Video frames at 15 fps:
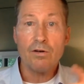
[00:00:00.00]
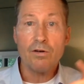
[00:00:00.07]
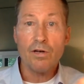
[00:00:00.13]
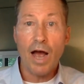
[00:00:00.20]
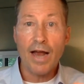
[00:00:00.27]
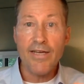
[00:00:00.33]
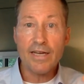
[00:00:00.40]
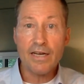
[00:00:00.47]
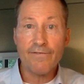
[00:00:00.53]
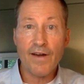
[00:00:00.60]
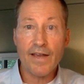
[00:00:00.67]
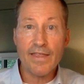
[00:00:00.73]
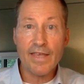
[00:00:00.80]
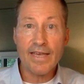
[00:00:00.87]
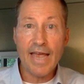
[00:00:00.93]
identify
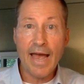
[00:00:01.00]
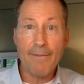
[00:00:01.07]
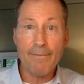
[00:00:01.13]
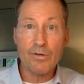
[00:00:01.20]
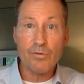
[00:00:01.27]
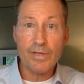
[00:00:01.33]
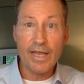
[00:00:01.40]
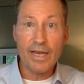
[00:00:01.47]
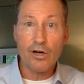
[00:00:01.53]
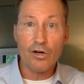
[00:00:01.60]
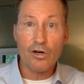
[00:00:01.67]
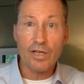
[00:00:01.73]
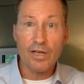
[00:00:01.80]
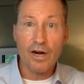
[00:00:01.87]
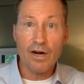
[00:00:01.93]
the gap between they
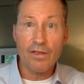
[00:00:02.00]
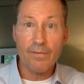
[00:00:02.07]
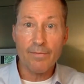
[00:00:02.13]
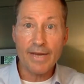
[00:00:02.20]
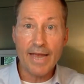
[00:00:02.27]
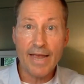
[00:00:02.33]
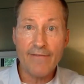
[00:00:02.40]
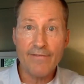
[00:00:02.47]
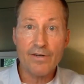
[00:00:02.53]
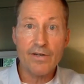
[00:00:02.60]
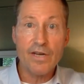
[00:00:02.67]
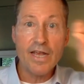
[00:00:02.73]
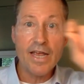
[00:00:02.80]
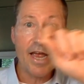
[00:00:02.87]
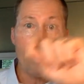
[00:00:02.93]
currently are, their behavior,
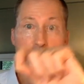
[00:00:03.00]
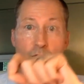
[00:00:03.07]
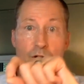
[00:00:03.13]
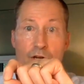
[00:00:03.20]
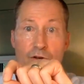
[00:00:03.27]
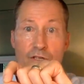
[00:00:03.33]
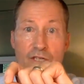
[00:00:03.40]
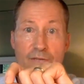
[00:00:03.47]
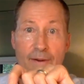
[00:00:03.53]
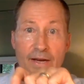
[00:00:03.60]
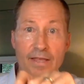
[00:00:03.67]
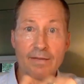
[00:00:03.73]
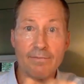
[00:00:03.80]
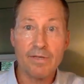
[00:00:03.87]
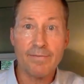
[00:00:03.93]
and where you expect
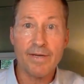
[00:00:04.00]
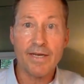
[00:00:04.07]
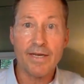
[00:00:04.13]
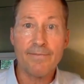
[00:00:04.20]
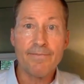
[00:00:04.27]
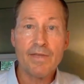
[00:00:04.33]
them to be.